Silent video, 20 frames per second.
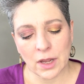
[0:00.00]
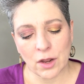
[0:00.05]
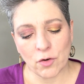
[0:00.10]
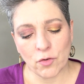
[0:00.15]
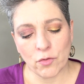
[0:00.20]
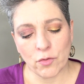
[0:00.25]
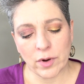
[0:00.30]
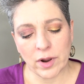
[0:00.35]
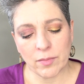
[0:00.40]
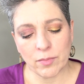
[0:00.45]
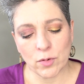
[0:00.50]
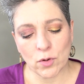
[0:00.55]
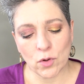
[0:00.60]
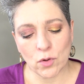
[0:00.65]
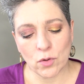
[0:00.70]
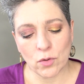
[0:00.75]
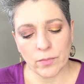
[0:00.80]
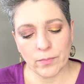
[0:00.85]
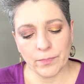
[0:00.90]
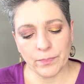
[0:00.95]

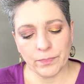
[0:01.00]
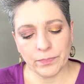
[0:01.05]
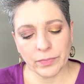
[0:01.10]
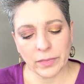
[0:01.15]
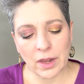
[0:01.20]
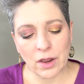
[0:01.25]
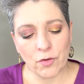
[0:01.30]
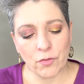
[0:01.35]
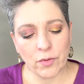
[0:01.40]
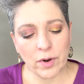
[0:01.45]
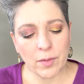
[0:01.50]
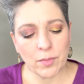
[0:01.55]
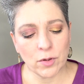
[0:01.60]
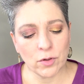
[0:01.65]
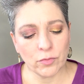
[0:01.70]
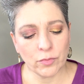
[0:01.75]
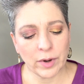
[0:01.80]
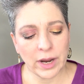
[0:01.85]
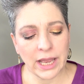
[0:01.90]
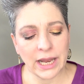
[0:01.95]
Rebel
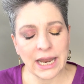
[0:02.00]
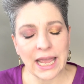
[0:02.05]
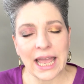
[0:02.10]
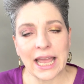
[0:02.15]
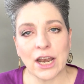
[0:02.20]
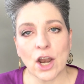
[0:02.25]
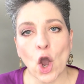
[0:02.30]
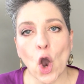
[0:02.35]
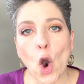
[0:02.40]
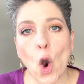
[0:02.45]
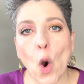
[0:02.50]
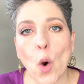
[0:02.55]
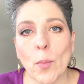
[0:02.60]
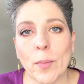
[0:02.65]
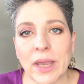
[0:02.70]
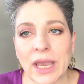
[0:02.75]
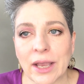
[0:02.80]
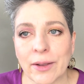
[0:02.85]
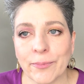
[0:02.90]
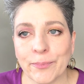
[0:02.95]
Red and
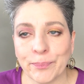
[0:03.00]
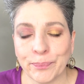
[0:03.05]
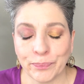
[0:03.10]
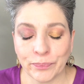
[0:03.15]
Omi.